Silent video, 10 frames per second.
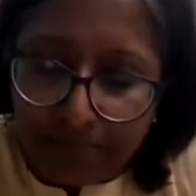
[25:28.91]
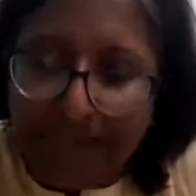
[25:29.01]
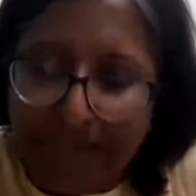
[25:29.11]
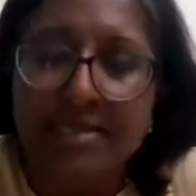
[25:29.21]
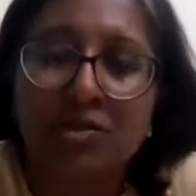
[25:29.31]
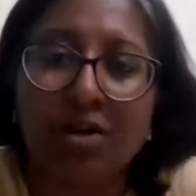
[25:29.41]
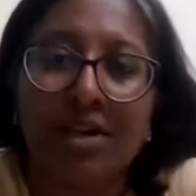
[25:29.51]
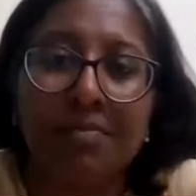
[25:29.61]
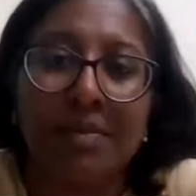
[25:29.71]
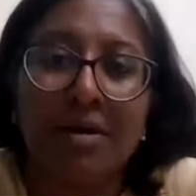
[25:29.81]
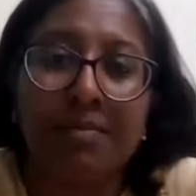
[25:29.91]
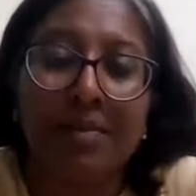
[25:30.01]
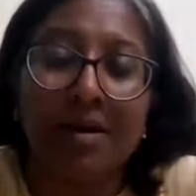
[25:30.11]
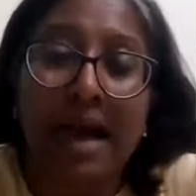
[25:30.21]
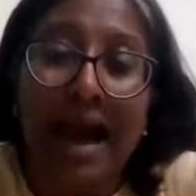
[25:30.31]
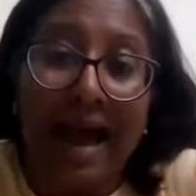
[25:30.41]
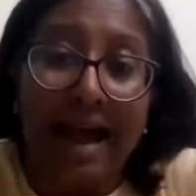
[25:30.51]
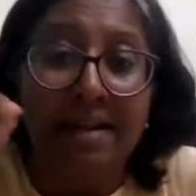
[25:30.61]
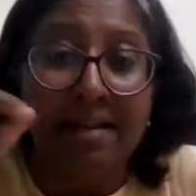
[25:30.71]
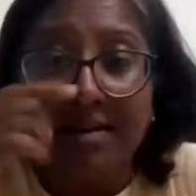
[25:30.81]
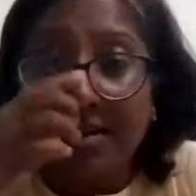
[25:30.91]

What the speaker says: pansystolic murmur, and